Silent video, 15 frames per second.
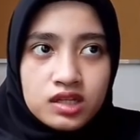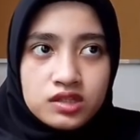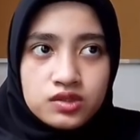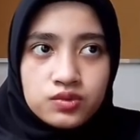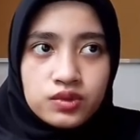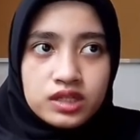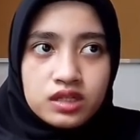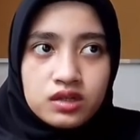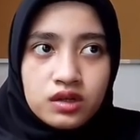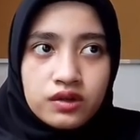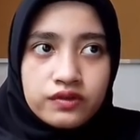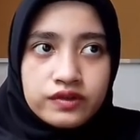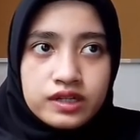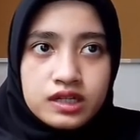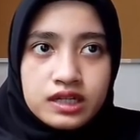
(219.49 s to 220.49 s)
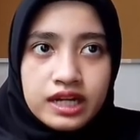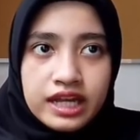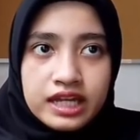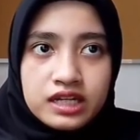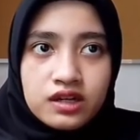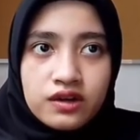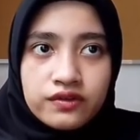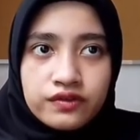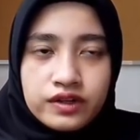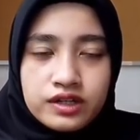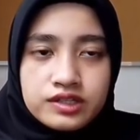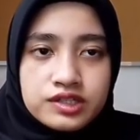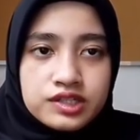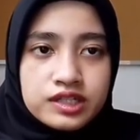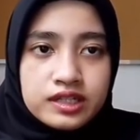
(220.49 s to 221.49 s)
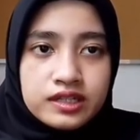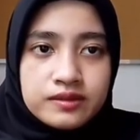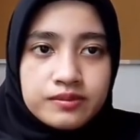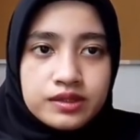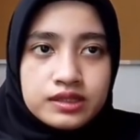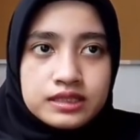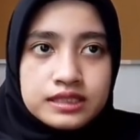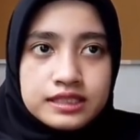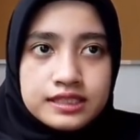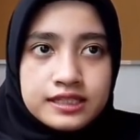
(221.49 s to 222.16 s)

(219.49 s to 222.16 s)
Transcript: sweet clover, and of course cinnamon.